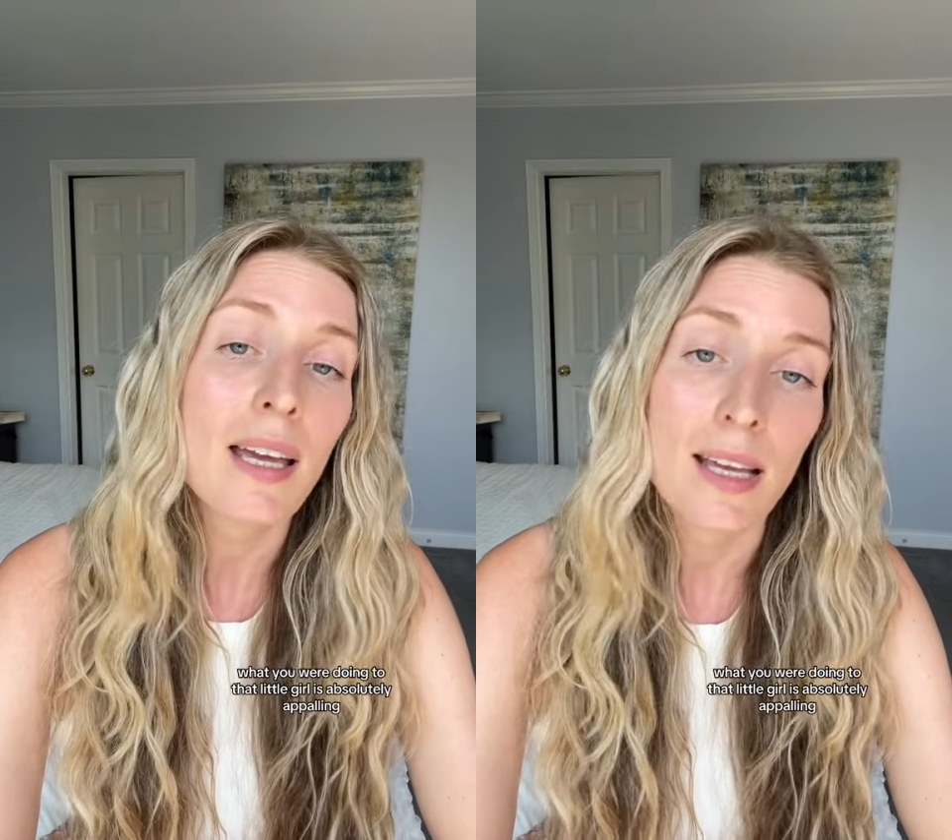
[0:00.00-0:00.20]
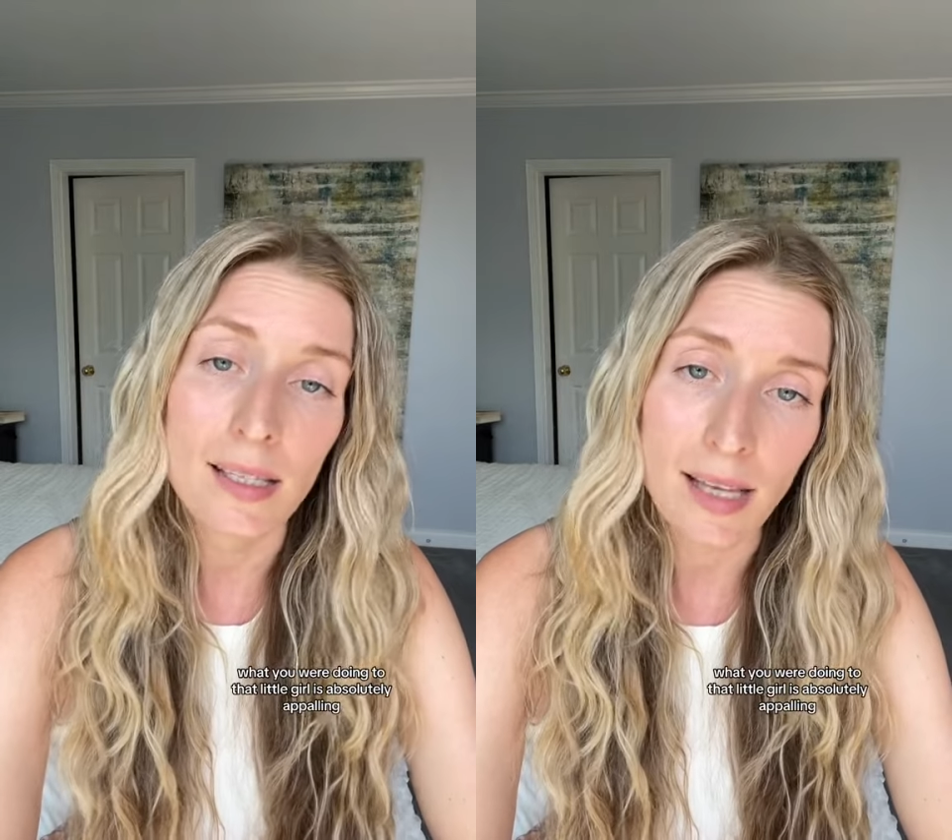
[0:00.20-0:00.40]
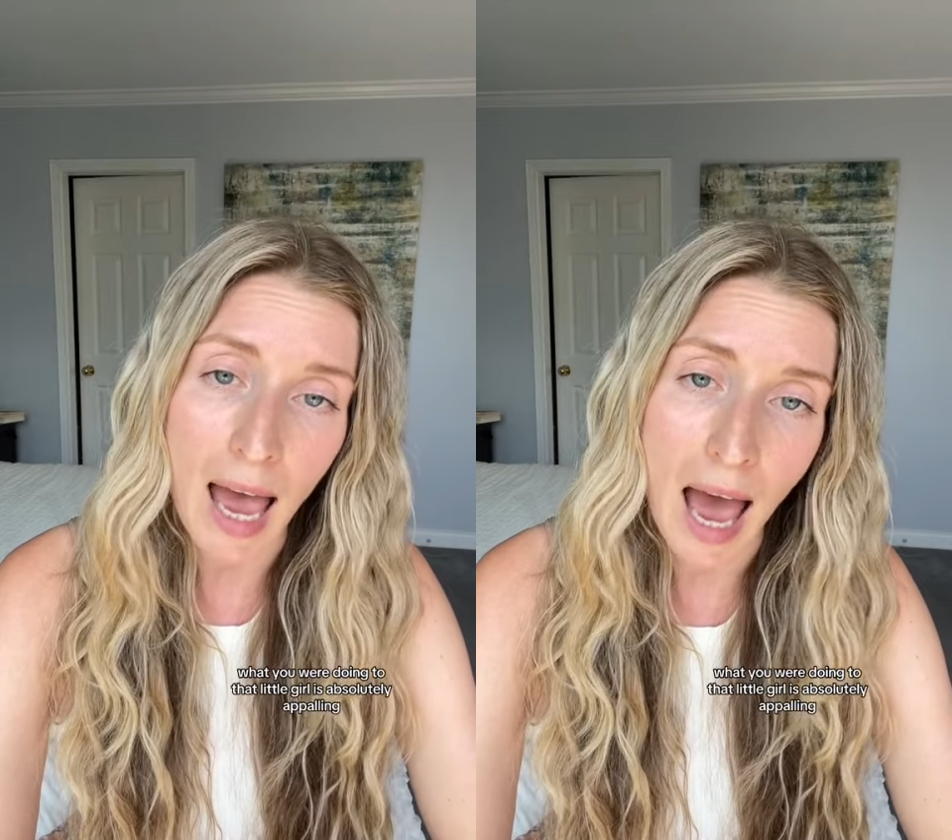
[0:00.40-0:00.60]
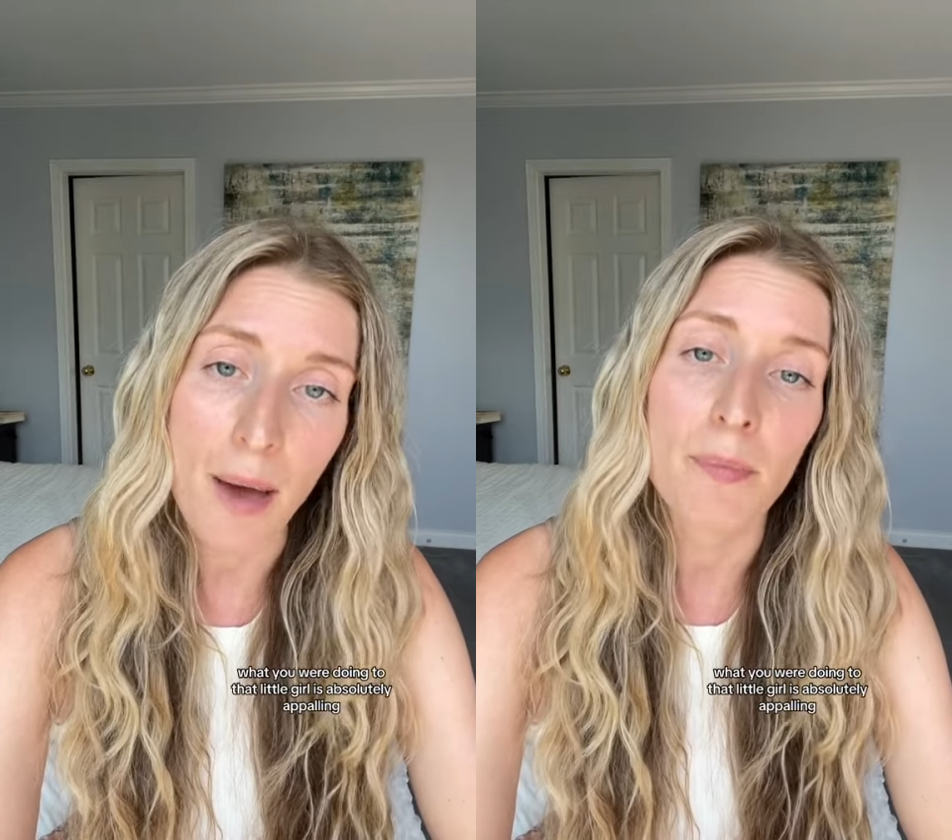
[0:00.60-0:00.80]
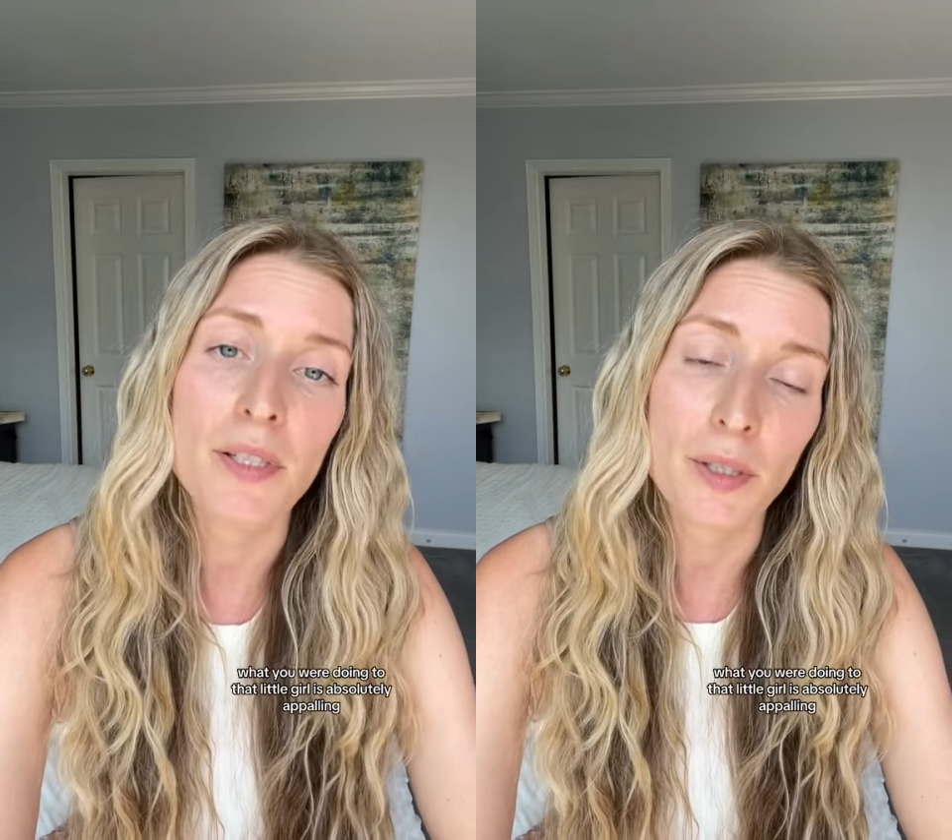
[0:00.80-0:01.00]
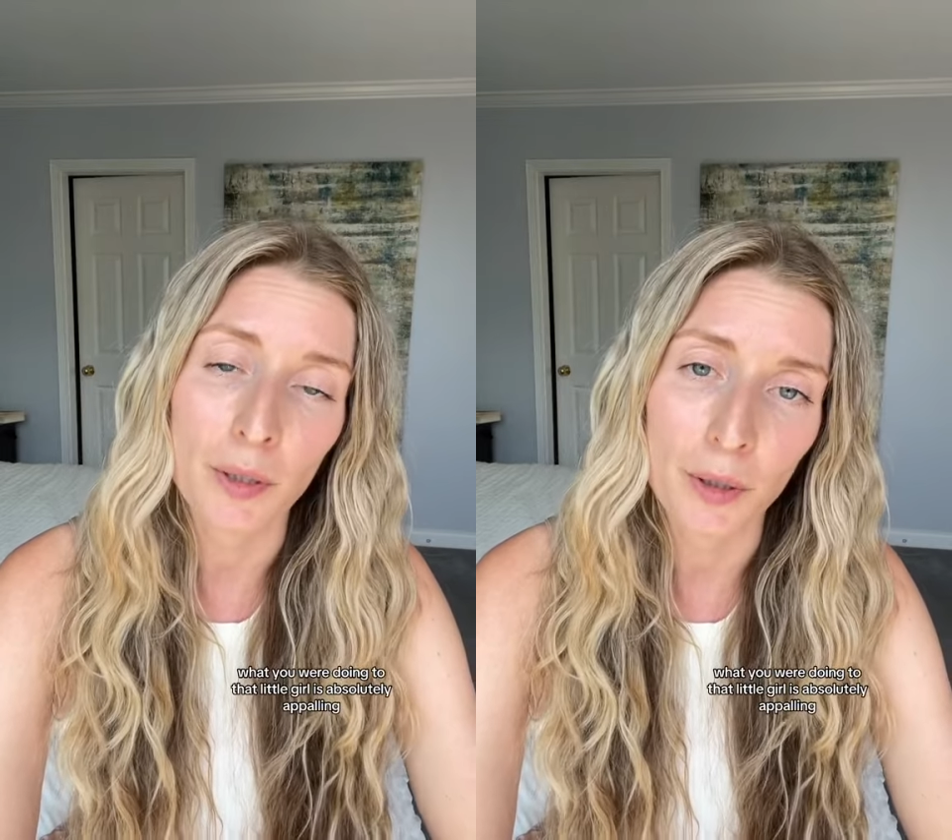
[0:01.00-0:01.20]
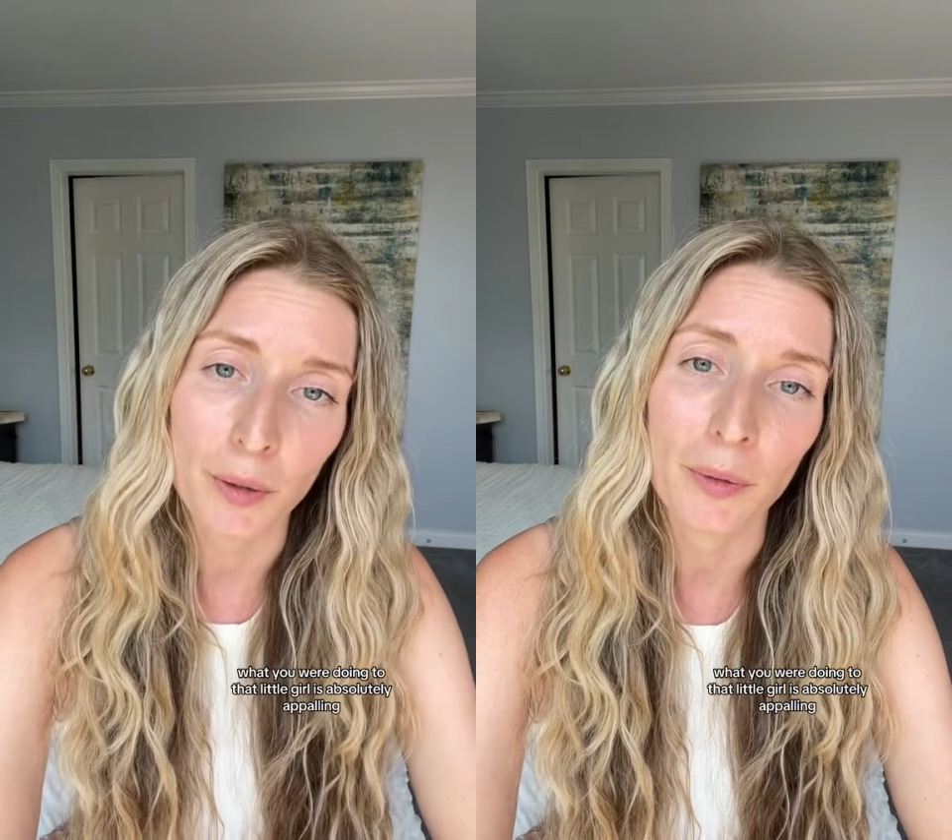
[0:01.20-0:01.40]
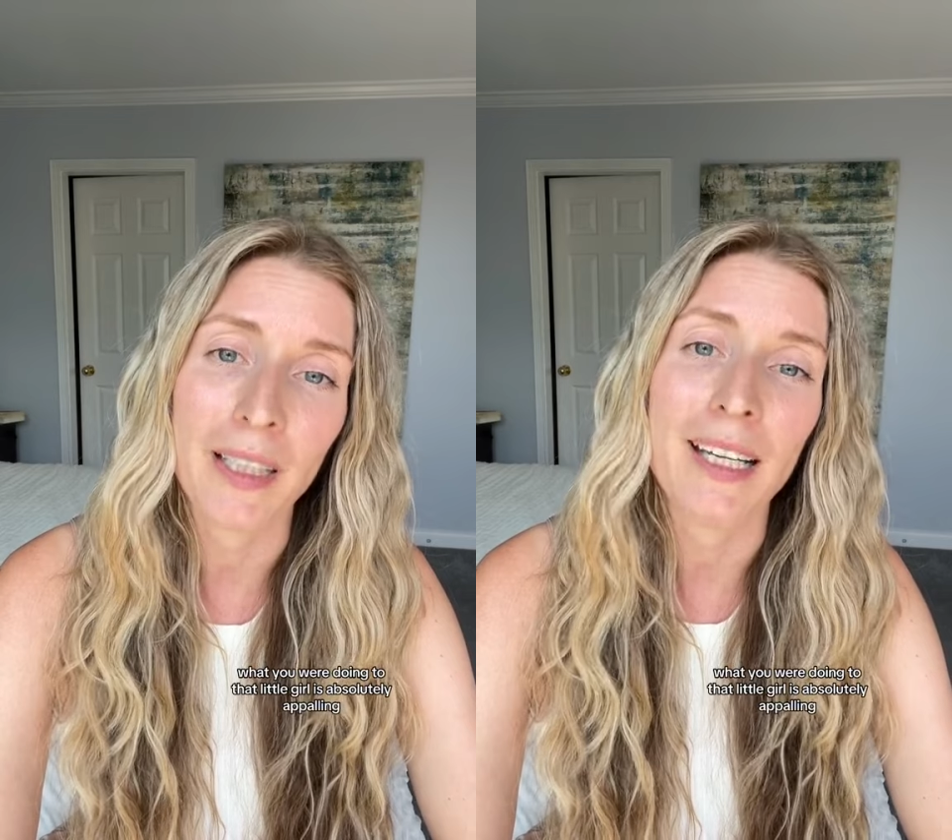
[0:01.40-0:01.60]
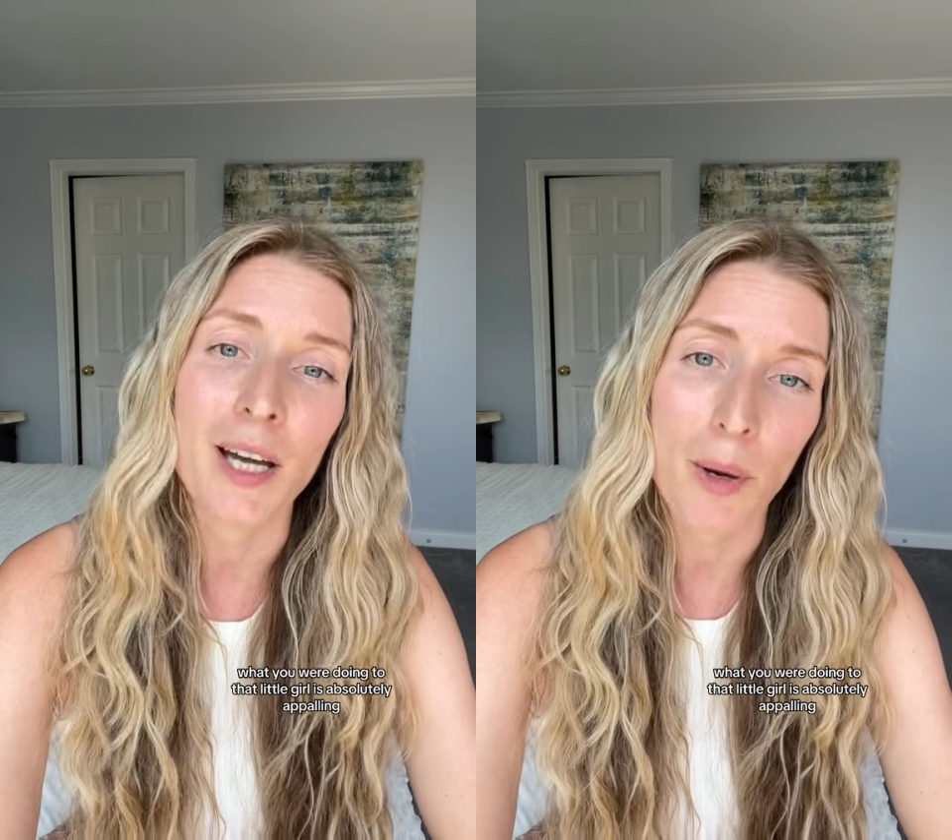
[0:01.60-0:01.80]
is absolutely